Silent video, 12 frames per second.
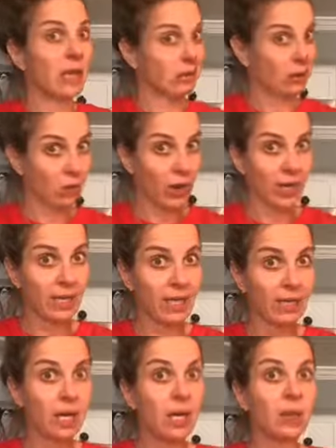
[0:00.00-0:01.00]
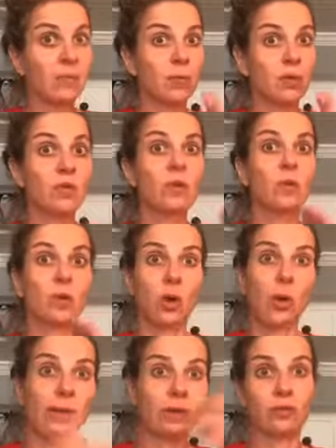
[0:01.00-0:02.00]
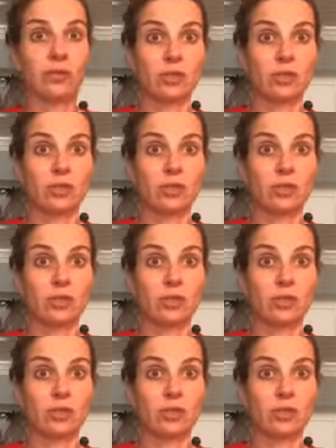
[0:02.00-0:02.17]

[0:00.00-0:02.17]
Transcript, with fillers: Now, granted, Mercury will go out of